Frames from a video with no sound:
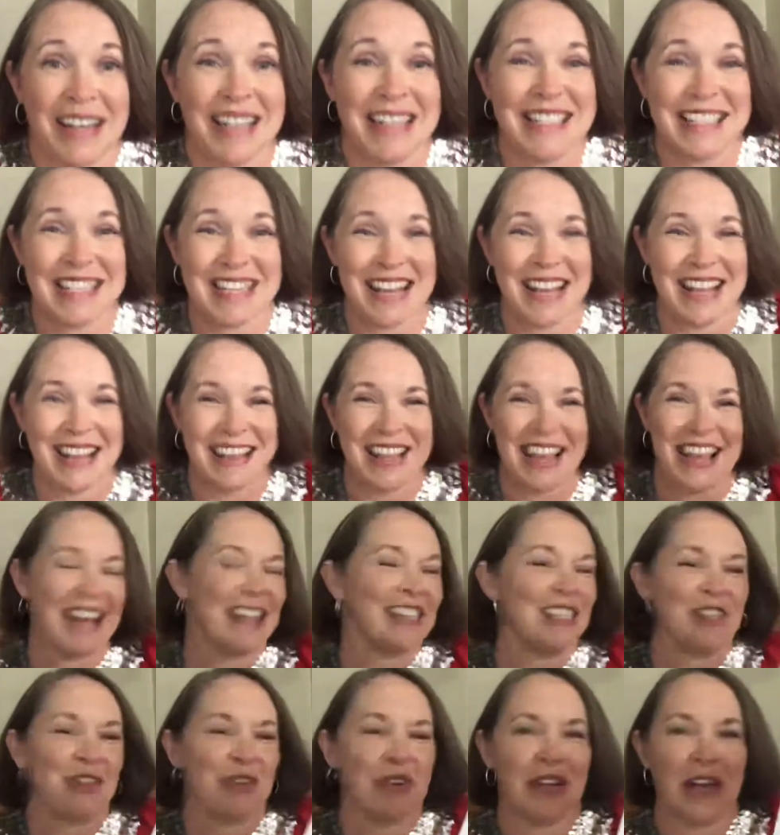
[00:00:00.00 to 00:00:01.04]
done that
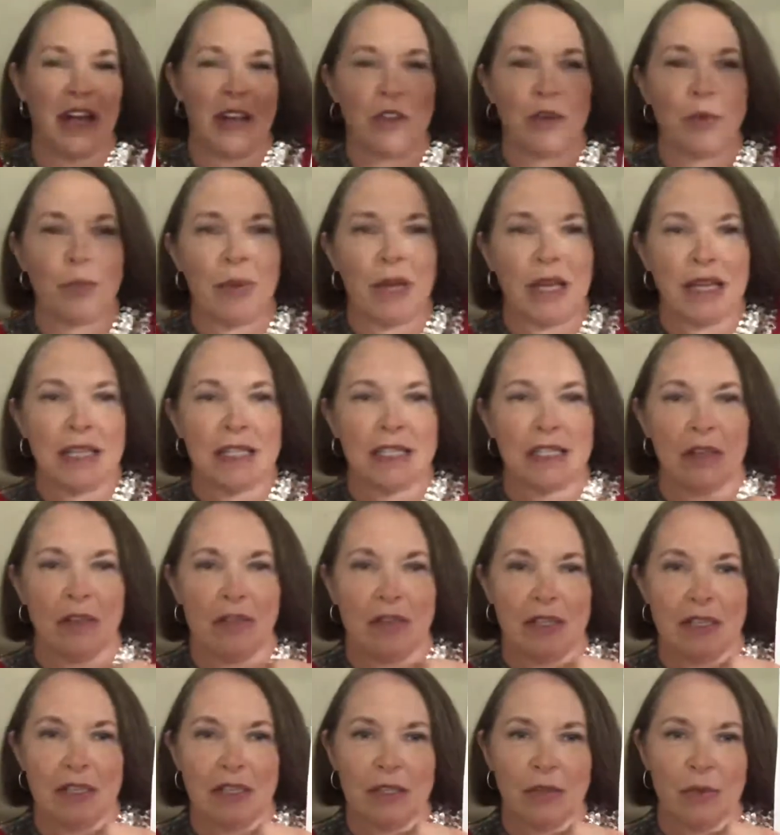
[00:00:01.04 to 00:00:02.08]
to another piece, so
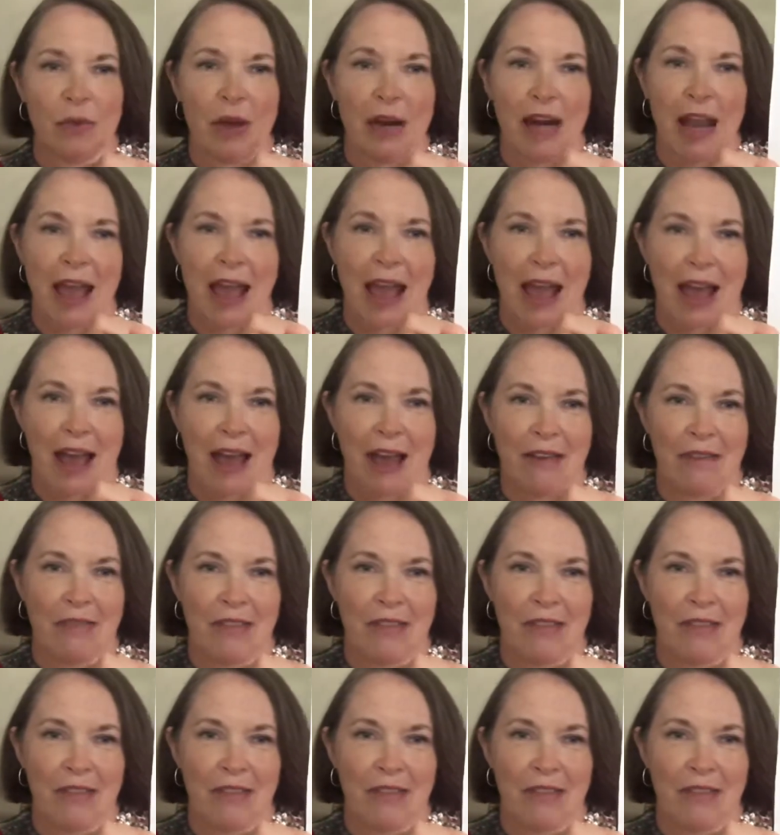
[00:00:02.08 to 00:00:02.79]
this is what I have.